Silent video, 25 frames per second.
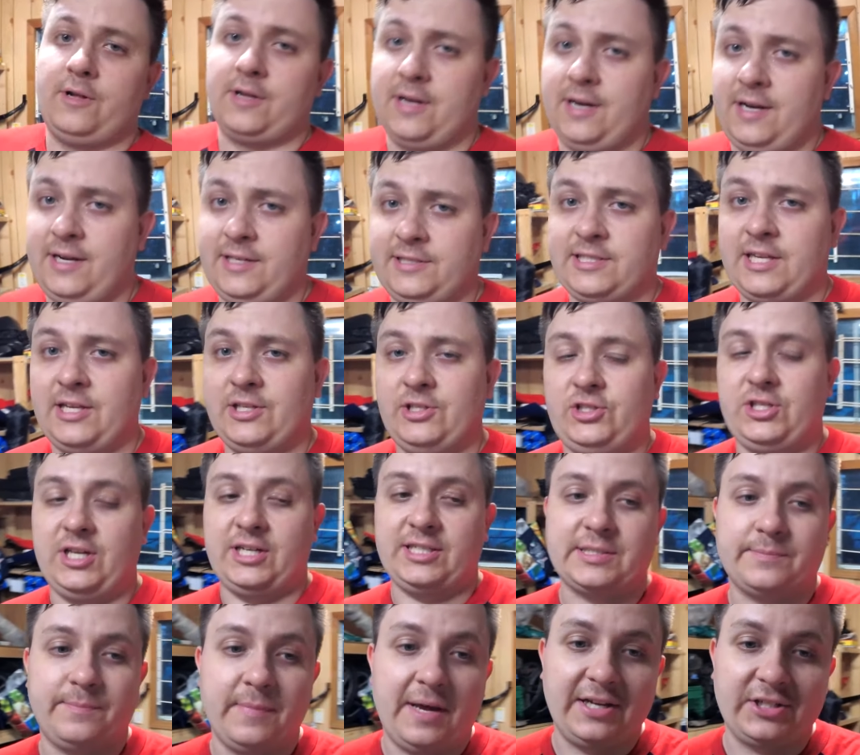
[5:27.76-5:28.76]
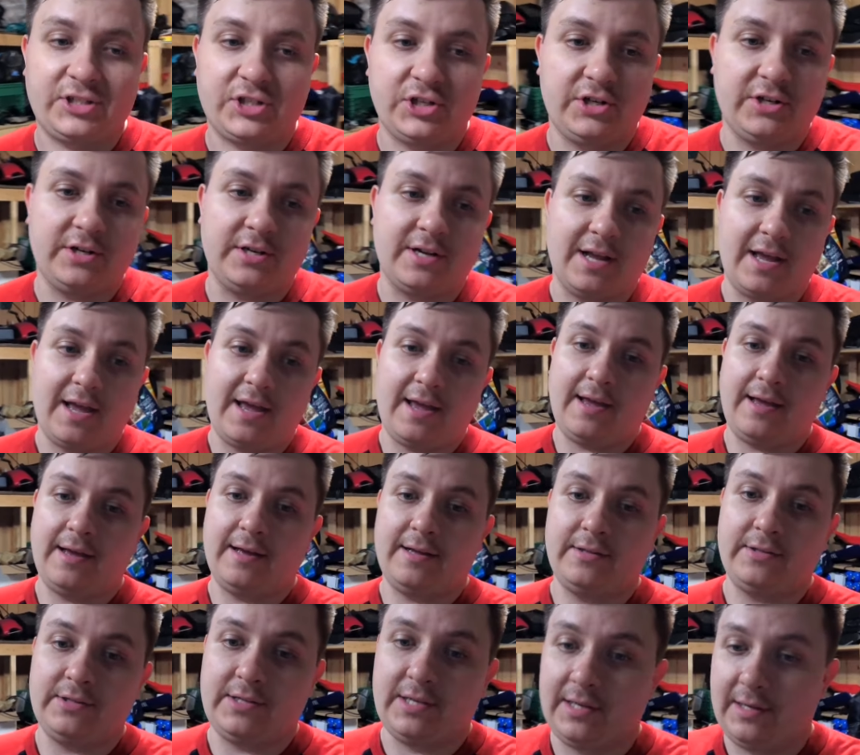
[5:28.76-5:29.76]
Well guys, I just measured
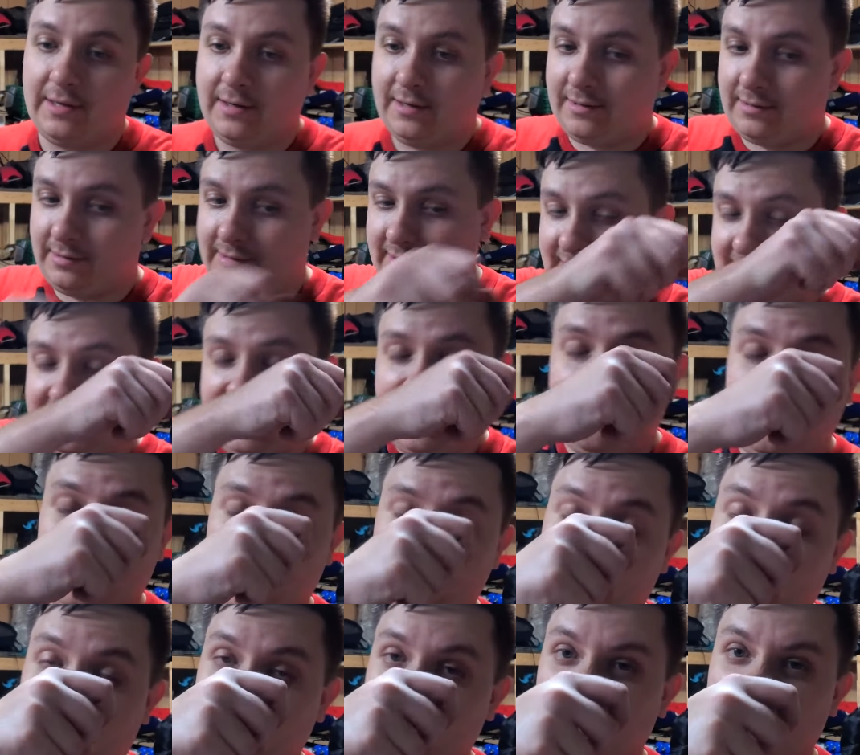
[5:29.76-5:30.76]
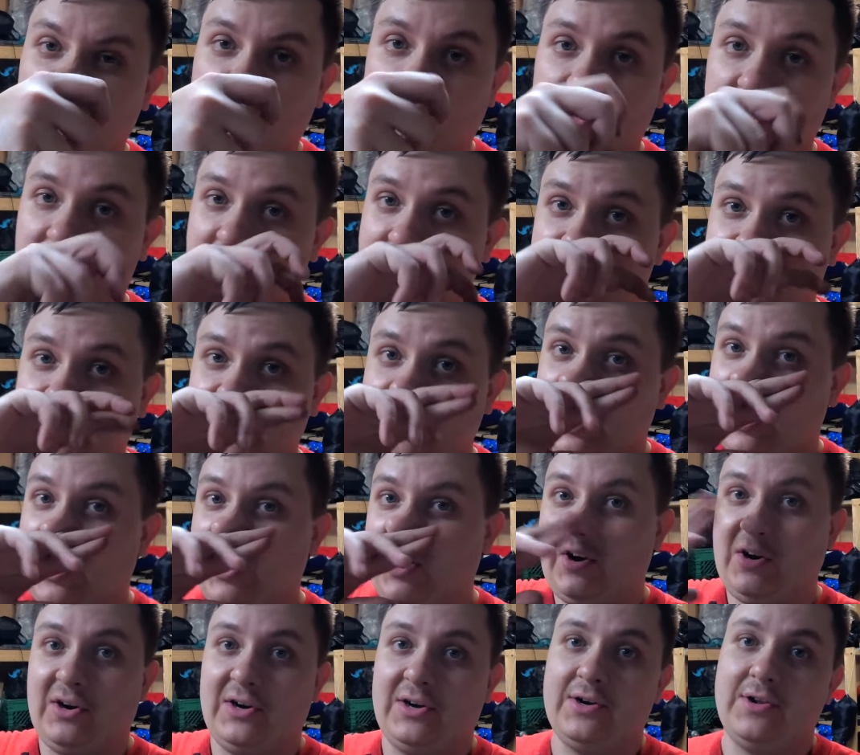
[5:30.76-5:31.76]
and the 79 forks
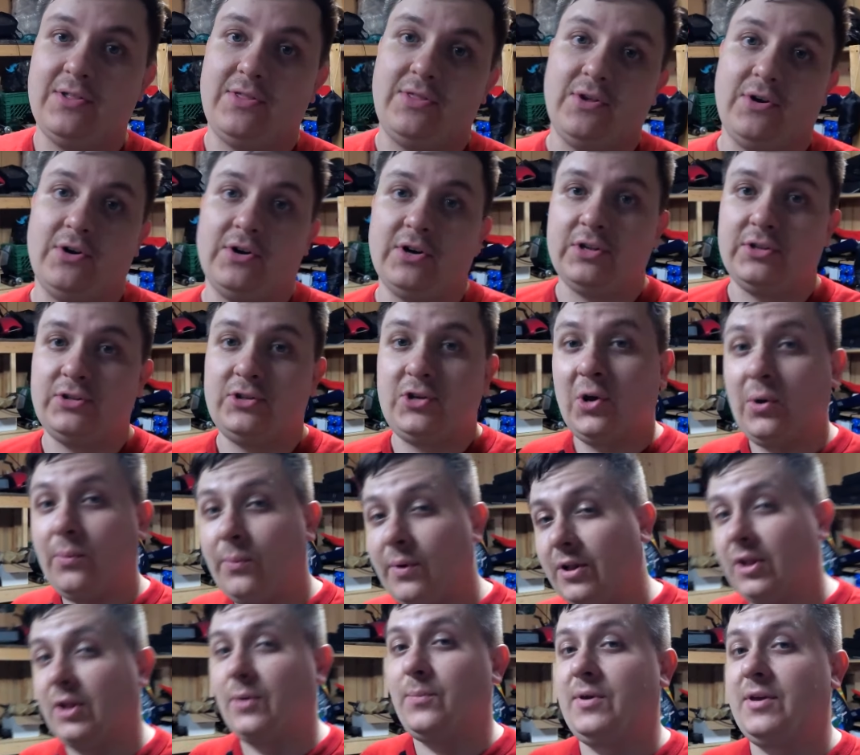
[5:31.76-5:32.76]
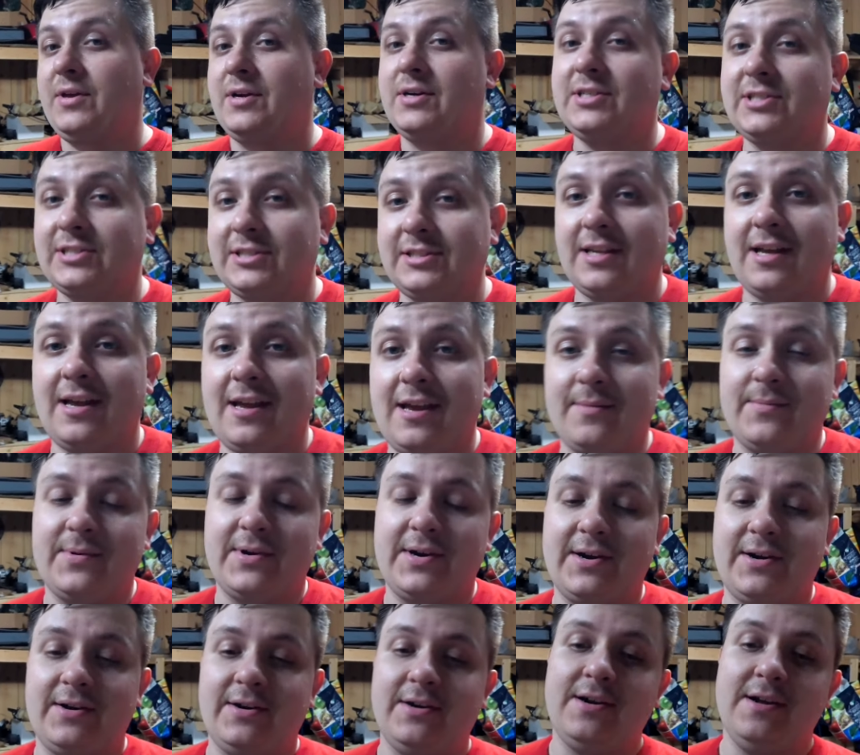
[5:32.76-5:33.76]
are 32 millimeters in
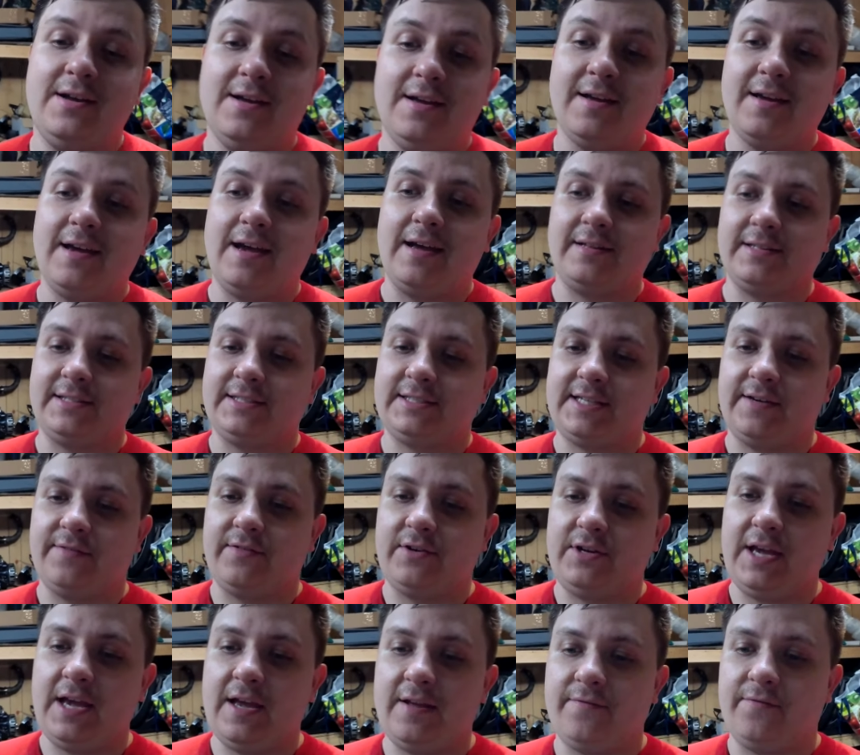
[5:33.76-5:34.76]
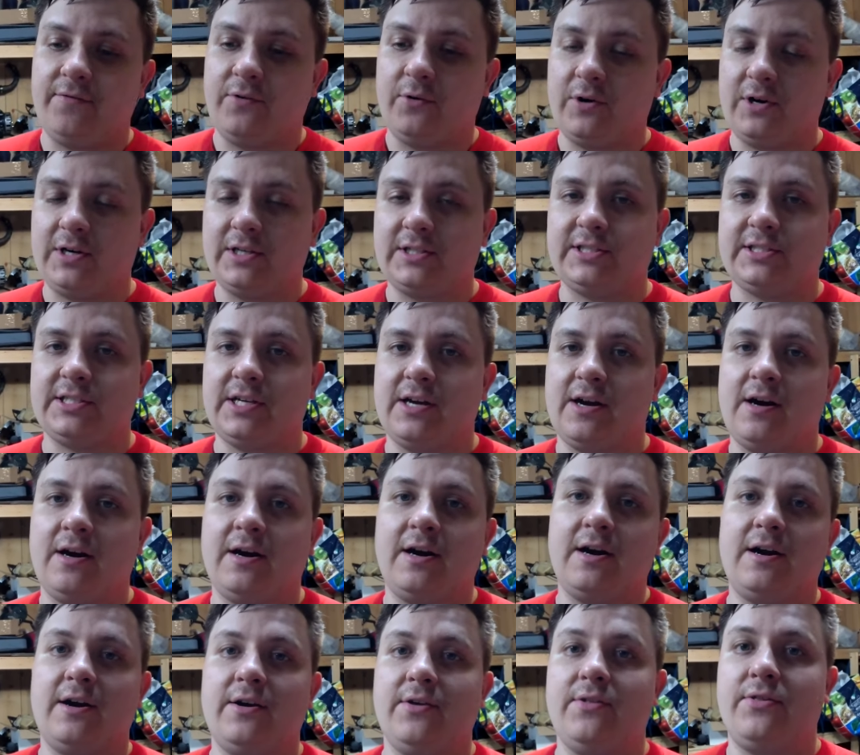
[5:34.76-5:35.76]
diameter and the 78 forks
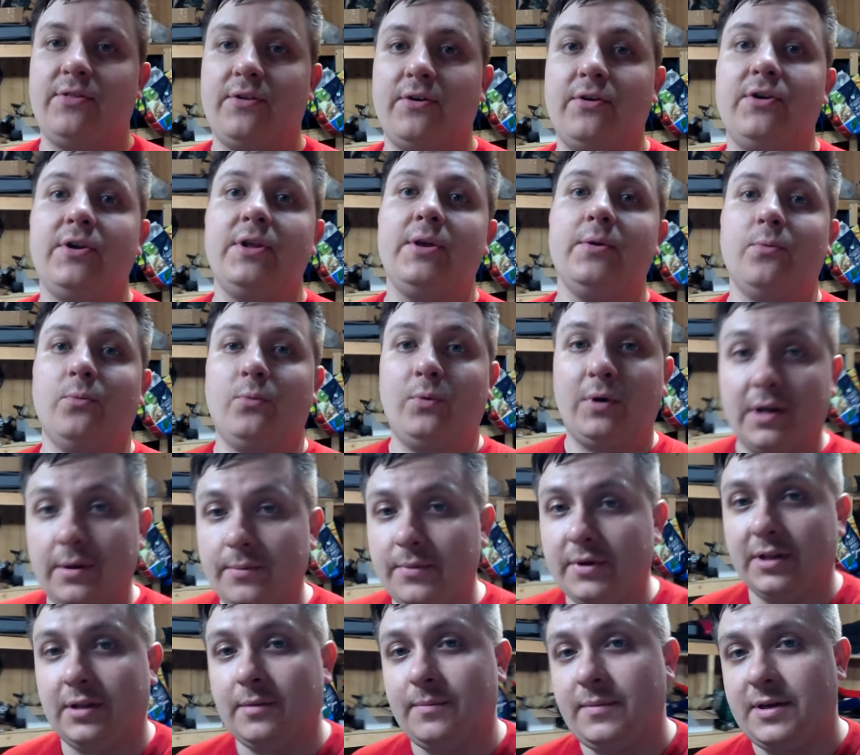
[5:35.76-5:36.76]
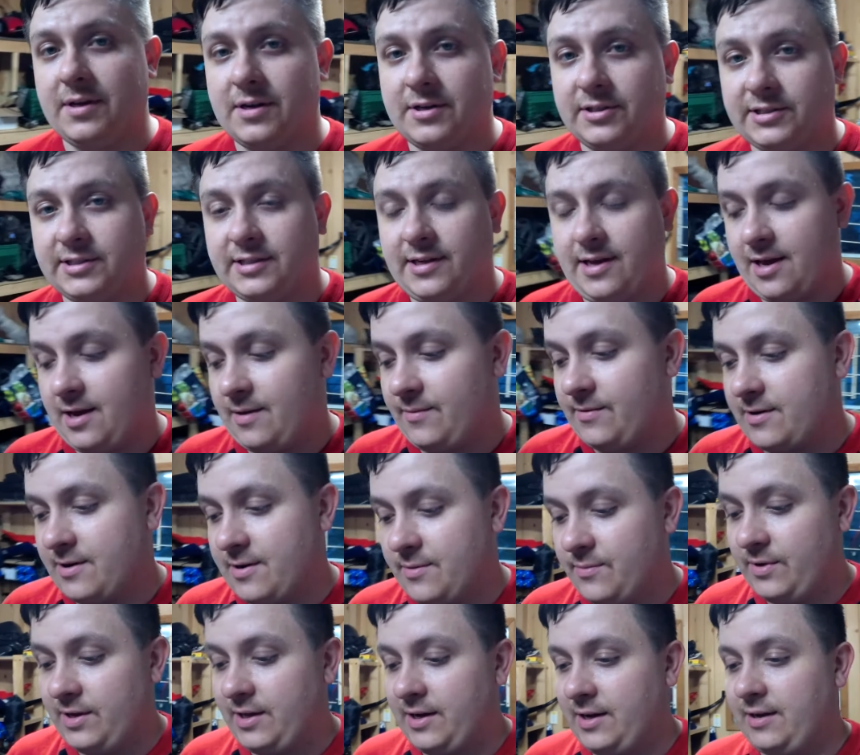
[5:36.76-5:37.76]
are 31 millimeters in
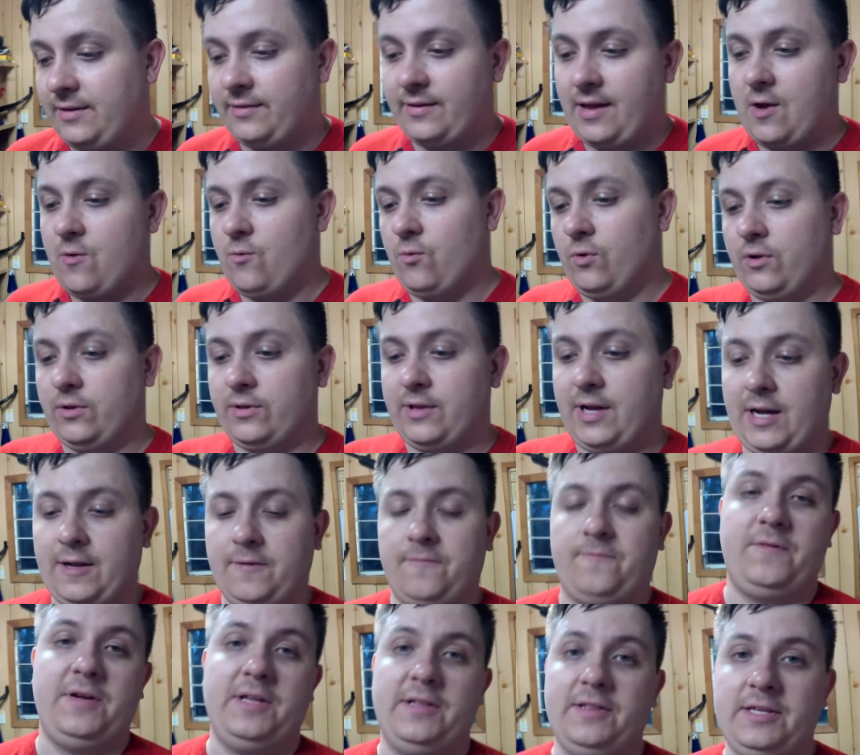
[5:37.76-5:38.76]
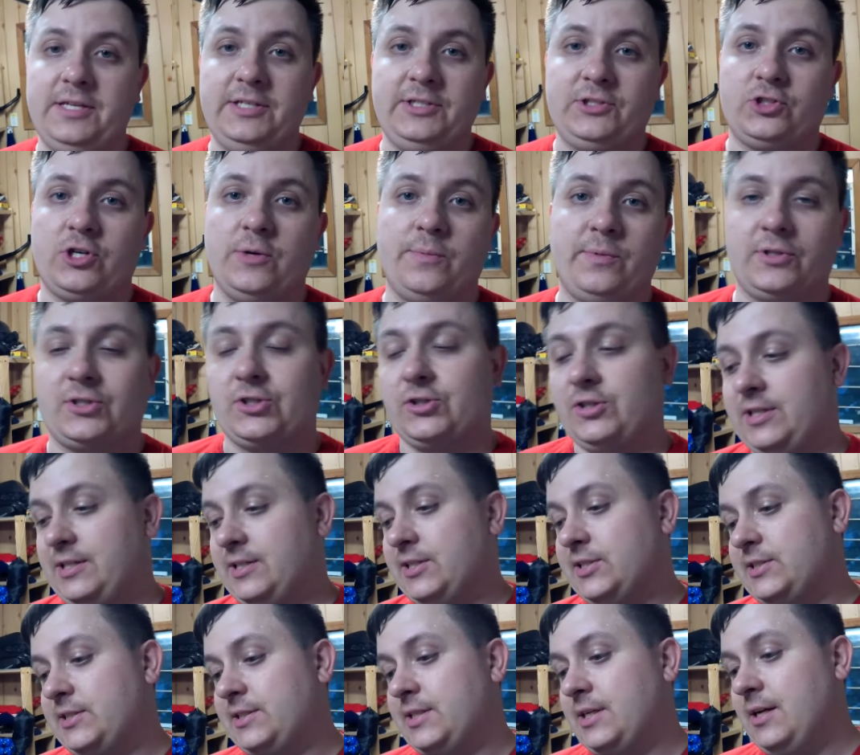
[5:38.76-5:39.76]
diameter, meaning they will not fit these triple
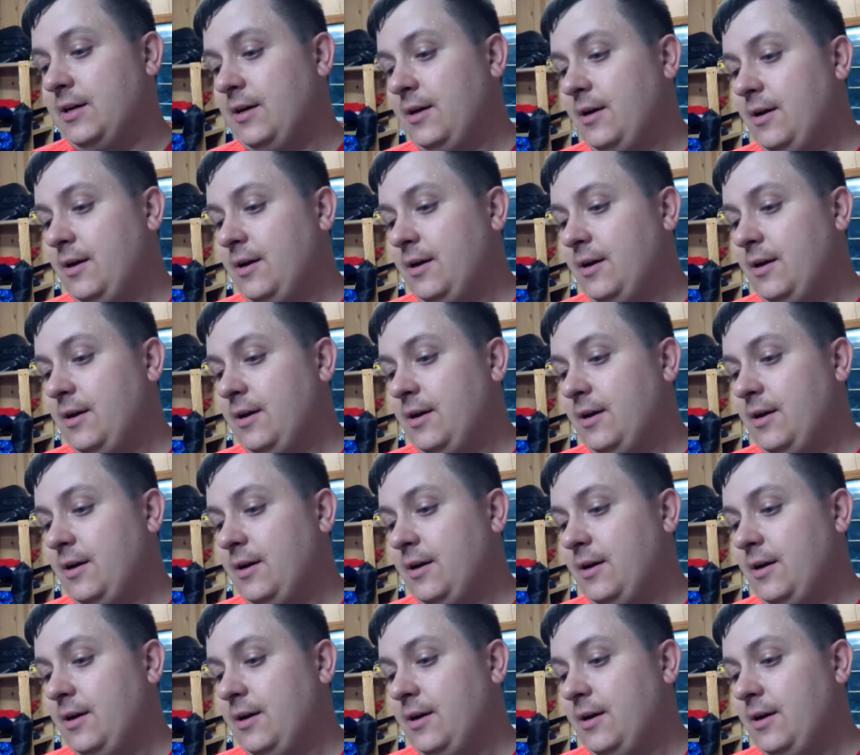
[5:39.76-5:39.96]
trees.